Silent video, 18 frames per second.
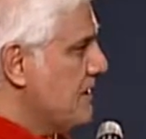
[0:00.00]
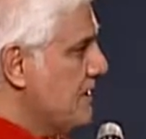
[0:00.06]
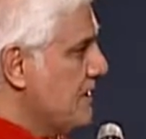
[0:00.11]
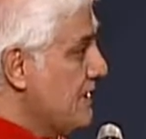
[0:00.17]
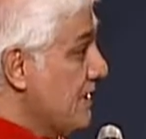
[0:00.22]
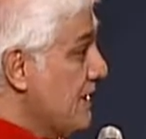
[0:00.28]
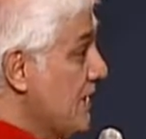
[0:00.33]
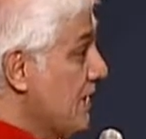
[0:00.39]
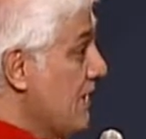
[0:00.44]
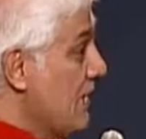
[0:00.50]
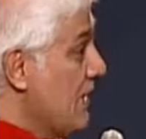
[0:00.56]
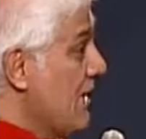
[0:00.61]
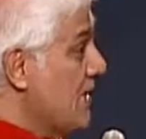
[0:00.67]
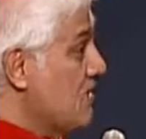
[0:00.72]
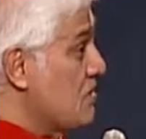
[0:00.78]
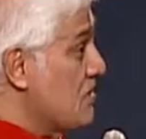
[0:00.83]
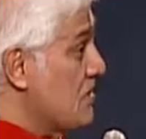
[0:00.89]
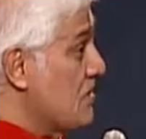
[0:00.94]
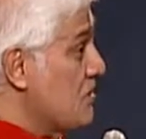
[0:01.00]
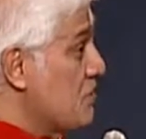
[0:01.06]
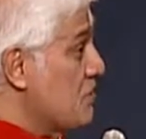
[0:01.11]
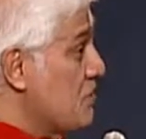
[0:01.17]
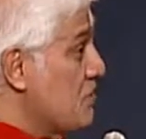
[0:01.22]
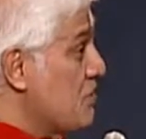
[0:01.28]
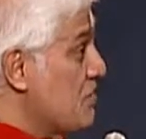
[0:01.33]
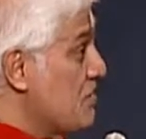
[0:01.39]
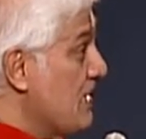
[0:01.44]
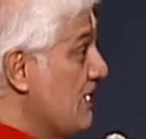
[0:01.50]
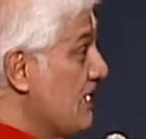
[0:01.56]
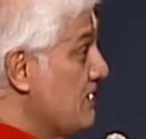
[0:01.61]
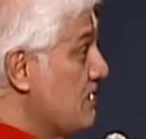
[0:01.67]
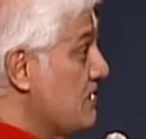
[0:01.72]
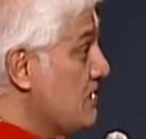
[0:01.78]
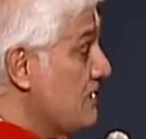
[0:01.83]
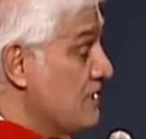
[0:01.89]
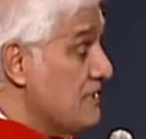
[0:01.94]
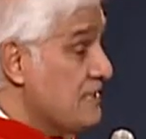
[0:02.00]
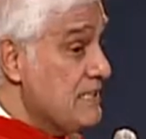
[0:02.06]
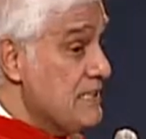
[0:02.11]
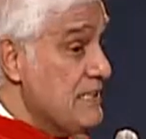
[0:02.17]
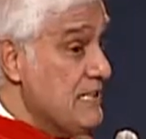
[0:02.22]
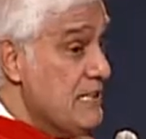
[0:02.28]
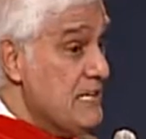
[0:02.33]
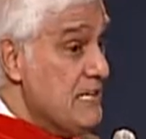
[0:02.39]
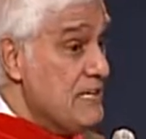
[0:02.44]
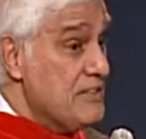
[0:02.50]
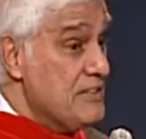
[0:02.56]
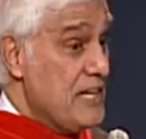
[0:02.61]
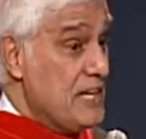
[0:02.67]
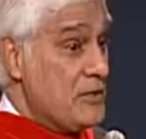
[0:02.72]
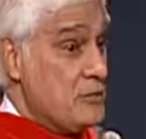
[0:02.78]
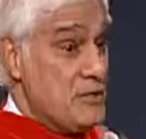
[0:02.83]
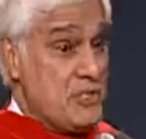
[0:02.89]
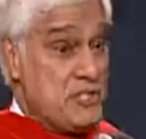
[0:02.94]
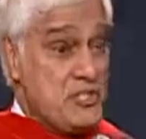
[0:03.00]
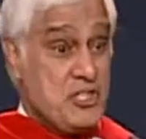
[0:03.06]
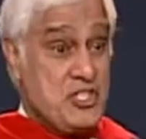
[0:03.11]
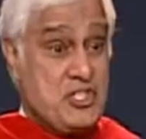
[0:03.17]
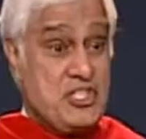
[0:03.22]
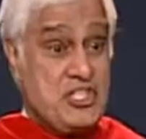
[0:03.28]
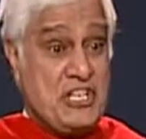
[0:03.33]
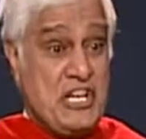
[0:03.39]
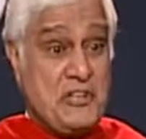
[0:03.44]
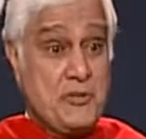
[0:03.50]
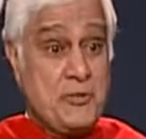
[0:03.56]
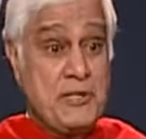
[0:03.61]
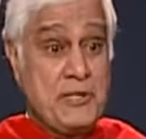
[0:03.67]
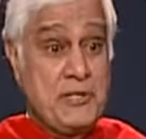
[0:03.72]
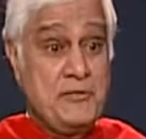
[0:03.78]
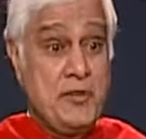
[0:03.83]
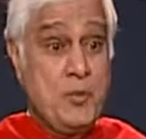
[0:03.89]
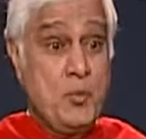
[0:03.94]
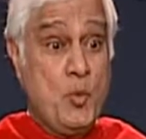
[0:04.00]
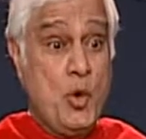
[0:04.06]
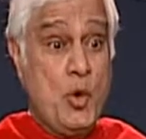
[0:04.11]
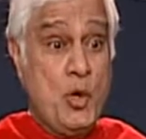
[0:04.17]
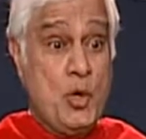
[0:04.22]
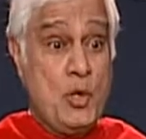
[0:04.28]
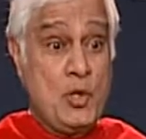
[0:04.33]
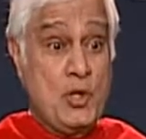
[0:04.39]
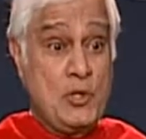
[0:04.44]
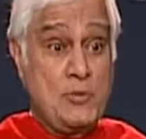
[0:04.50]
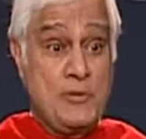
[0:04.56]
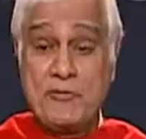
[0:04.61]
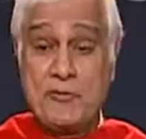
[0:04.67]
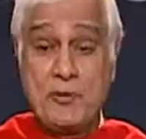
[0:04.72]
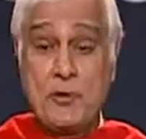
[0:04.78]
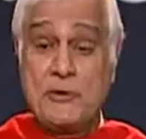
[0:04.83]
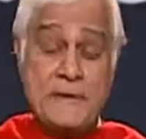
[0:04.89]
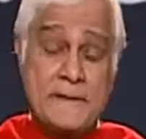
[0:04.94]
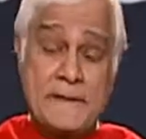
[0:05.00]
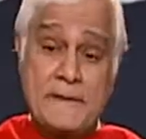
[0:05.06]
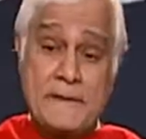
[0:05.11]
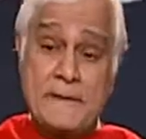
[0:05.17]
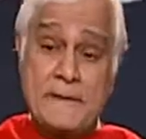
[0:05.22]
In a classless society, that was the shattering of a wall before her.